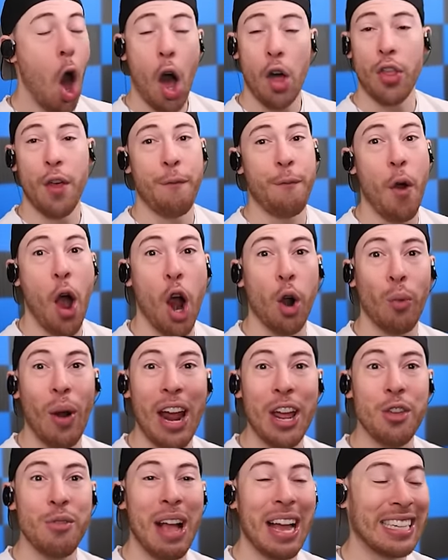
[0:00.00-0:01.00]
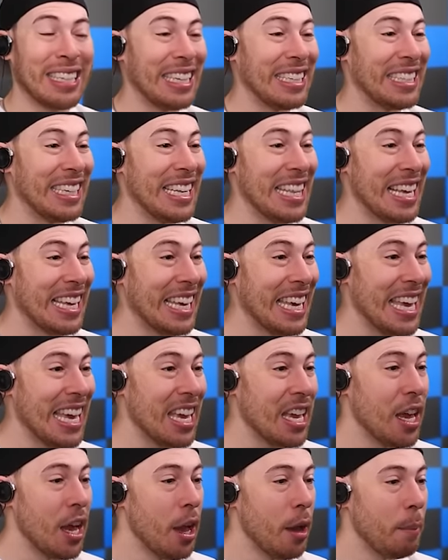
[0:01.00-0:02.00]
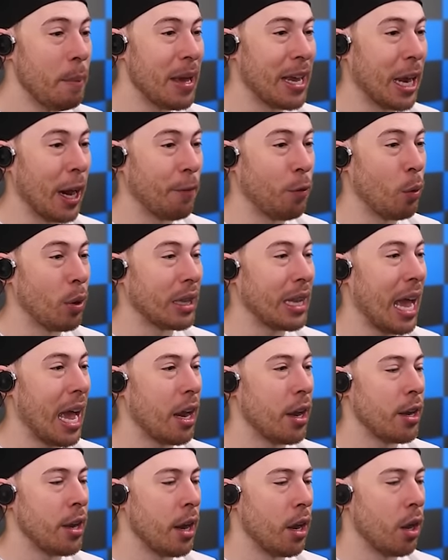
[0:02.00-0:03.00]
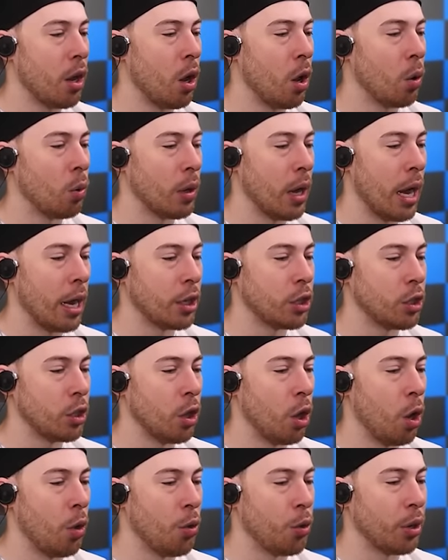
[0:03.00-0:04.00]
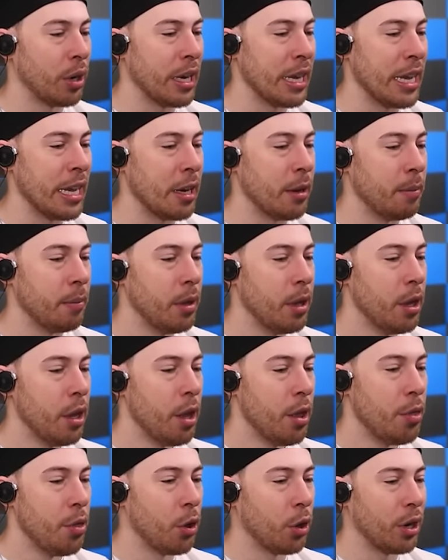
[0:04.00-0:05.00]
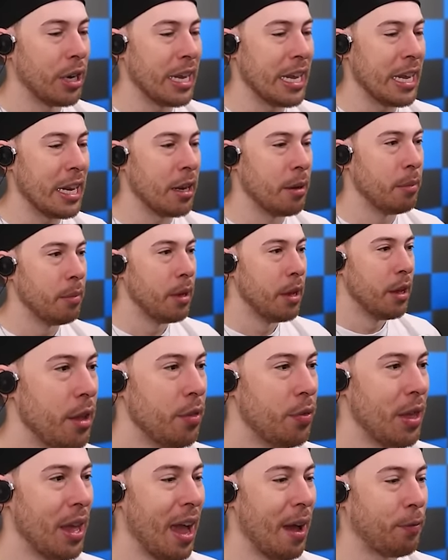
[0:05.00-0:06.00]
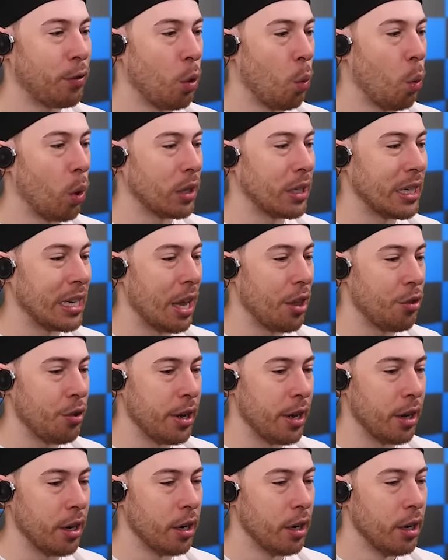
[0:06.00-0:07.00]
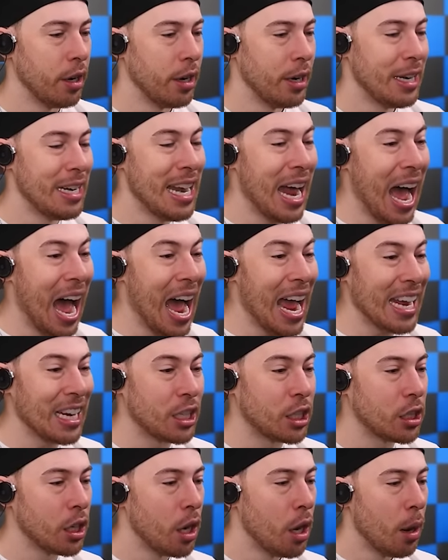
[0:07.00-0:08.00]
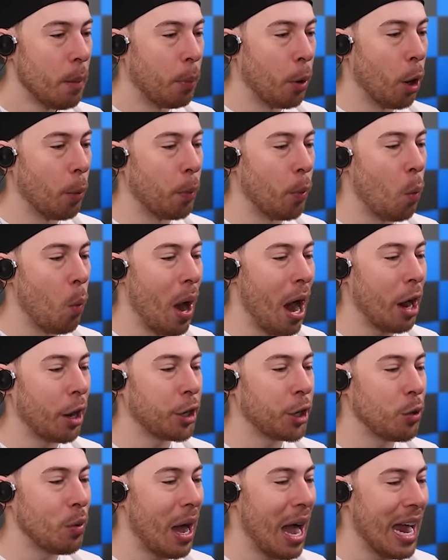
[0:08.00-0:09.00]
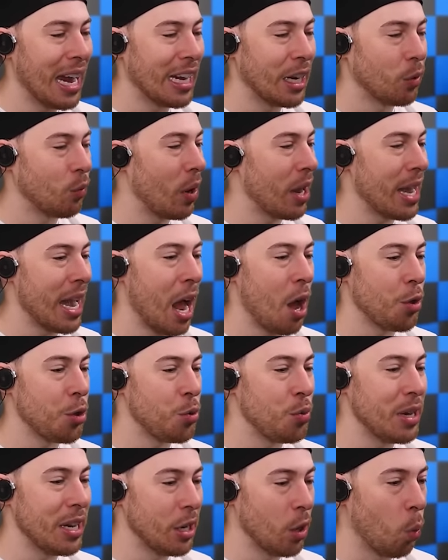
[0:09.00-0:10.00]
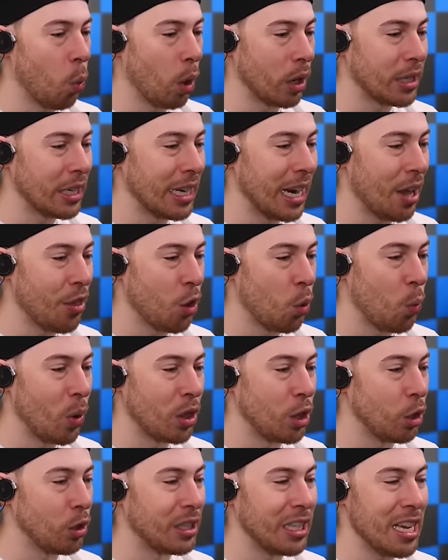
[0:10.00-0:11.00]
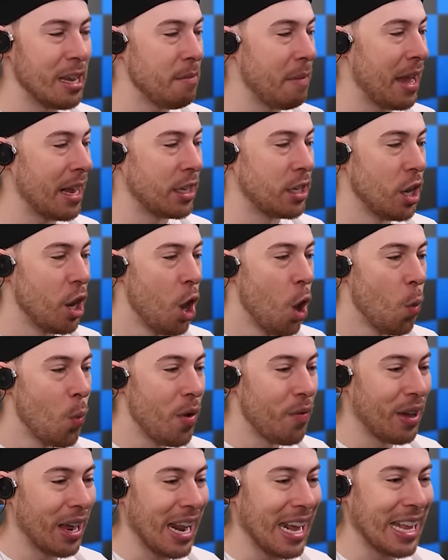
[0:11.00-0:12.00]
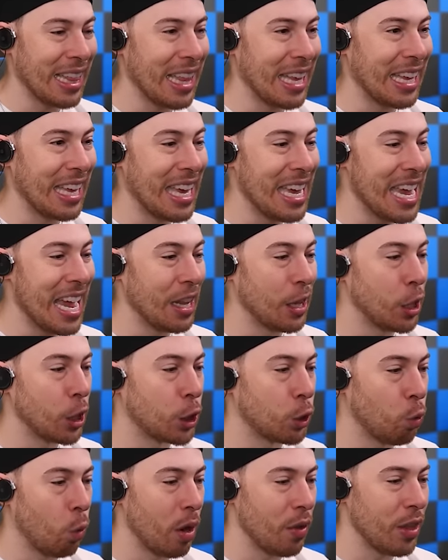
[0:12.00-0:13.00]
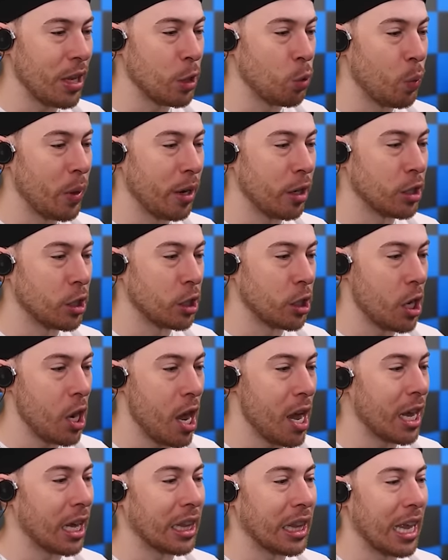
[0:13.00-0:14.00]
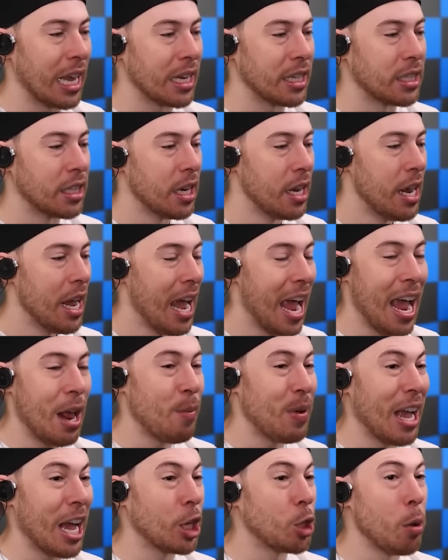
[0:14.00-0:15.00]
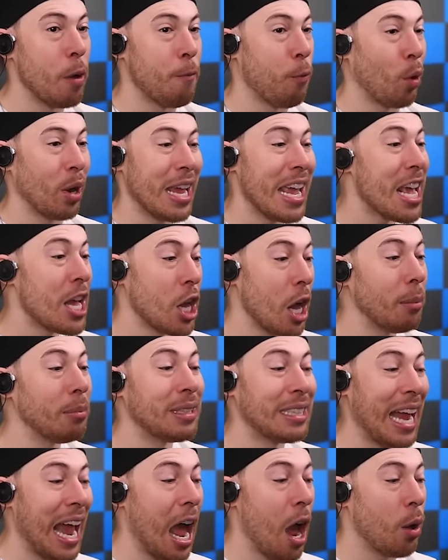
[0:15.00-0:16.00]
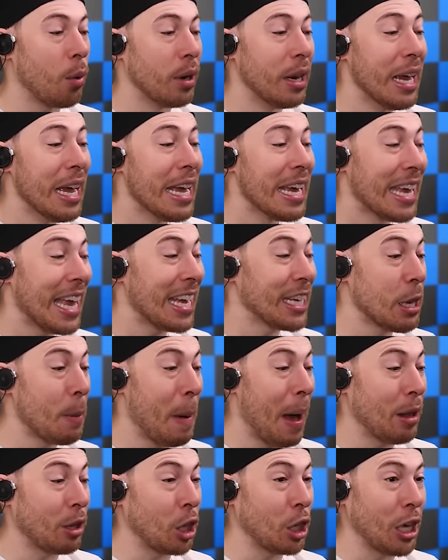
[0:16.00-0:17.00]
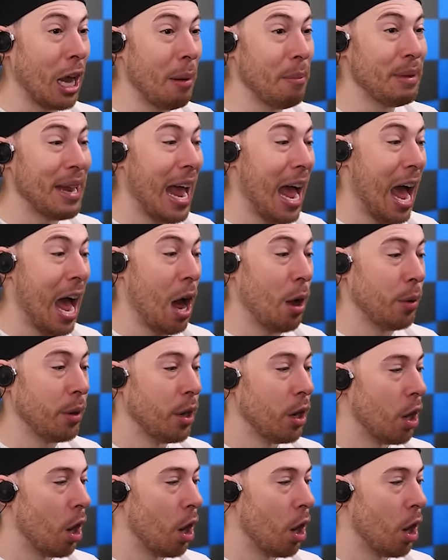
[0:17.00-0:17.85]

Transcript: On the far right, you guys can see the key. Be careful with that. Oh gosh. Oh, they're gonna eat him. They're gonna eat him. They have to work together here. Nice! Purple, why are you hiding right now? You need to work together with your teammates. We've got to get the key and destroy these weird slug things. And we got to do it before he comes down. He's about to come down!